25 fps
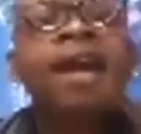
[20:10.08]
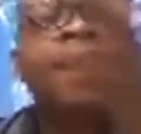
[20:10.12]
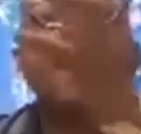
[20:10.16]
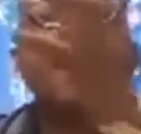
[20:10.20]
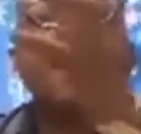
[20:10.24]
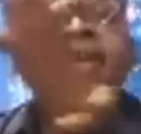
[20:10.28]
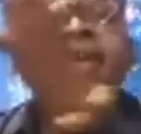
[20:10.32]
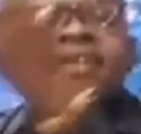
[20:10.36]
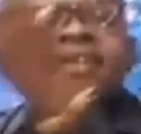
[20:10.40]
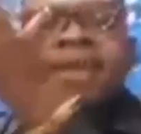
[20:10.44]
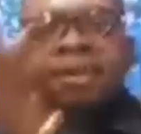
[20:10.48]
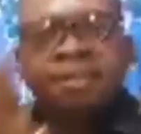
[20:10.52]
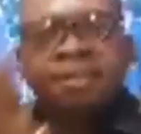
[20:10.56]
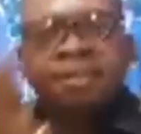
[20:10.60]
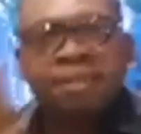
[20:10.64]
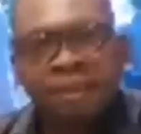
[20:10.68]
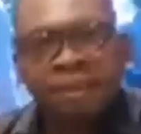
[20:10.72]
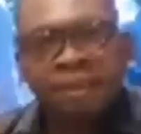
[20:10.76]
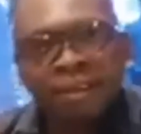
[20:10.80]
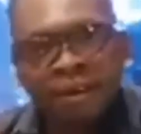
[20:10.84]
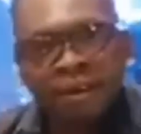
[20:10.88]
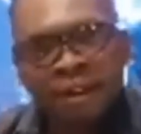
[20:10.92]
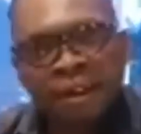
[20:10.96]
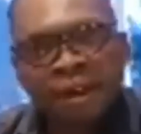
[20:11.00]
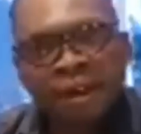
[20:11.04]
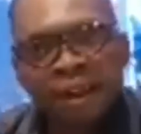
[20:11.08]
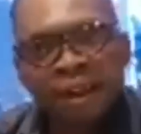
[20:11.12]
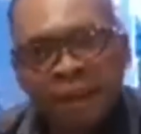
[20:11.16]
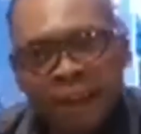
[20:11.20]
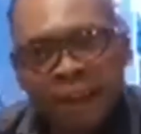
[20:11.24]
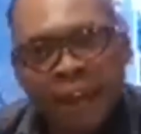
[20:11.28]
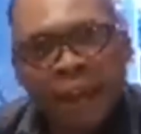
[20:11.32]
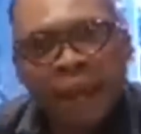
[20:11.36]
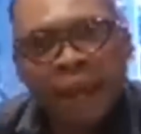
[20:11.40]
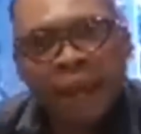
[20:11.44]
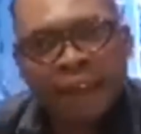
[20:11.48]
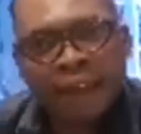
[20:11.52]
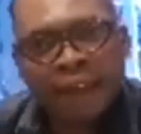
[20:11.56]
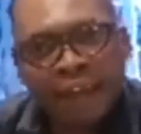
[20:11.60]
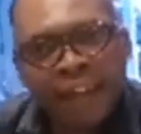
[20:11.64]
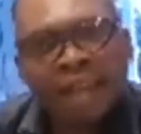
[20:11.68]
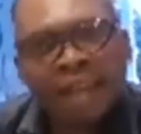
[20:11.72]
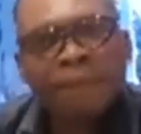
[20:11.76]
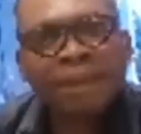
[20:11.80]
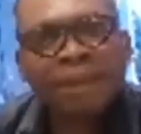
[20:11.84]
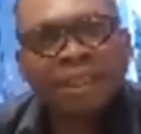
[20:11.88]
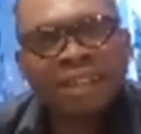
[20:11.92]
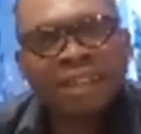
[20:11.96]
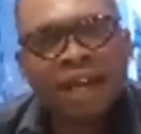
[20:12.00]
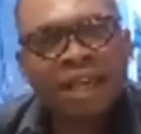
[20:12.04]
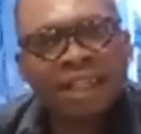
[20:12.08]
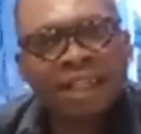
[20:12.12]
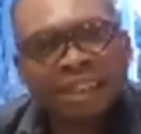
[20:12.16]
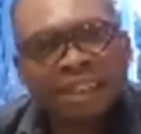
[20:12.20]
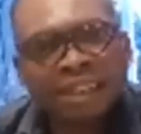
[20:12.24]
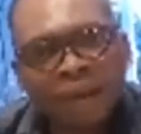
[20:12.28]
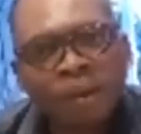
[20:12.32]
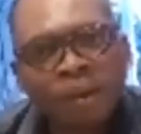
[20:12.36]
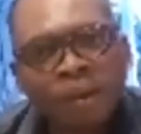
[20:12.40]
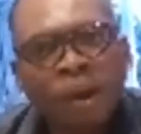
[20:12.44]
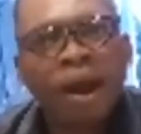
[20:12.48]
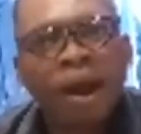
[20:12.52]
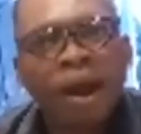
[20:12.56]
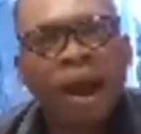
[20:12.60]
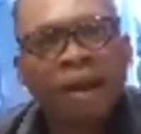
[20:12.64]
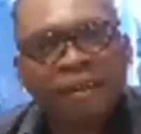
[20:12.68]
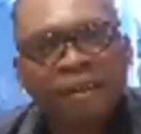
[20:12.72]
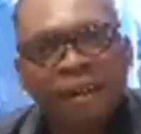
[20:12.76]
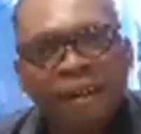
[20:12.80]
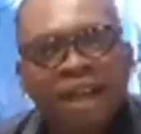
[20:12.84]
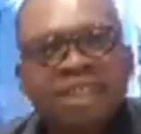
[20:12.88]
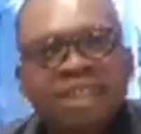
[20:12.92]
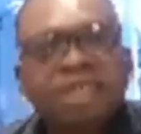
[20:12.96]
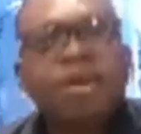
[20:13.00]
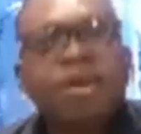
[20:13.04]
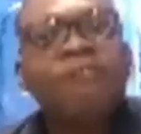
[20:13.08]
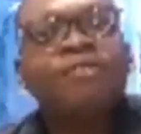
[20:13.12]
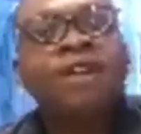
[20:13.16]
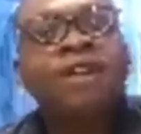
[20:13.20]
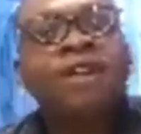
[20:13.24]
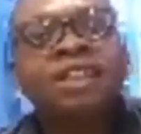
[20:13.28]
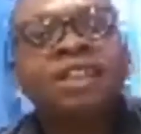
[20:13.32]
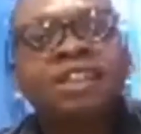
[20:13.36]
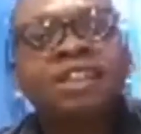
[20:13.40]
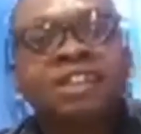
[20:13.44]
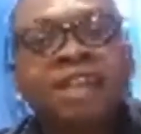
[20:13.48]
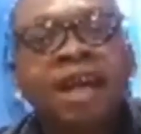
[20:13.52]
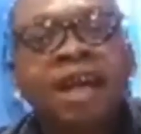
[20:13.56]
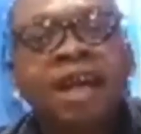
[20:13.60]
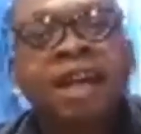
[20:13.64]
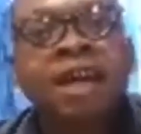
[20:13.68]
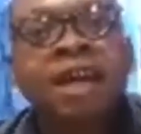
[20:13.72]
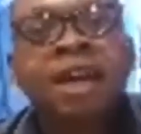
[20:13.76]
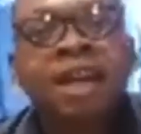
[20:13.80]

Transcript: sing. Again, better than Chenwa. According to what I say, they